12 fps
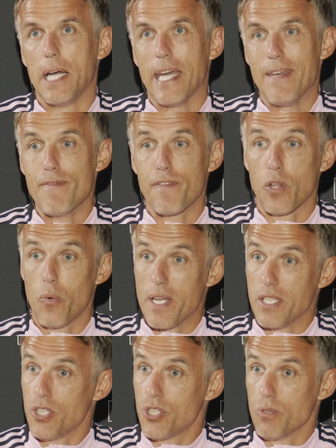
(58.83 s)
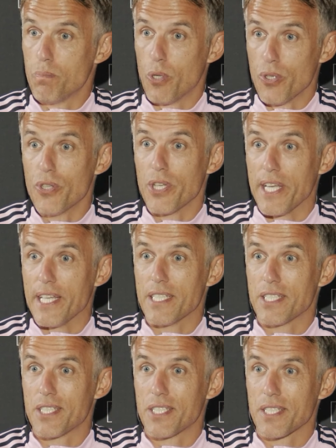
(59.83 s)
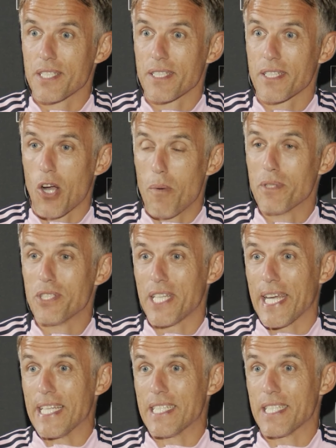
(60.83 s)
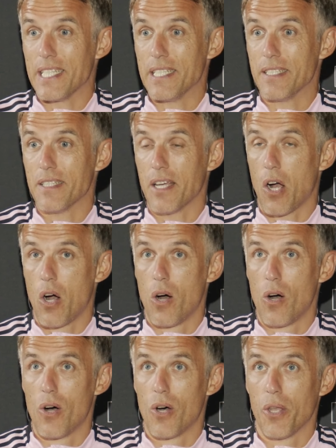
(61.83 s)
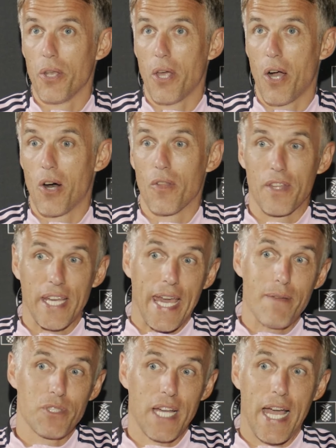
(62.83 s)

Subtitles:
influential pundits commentating on the games that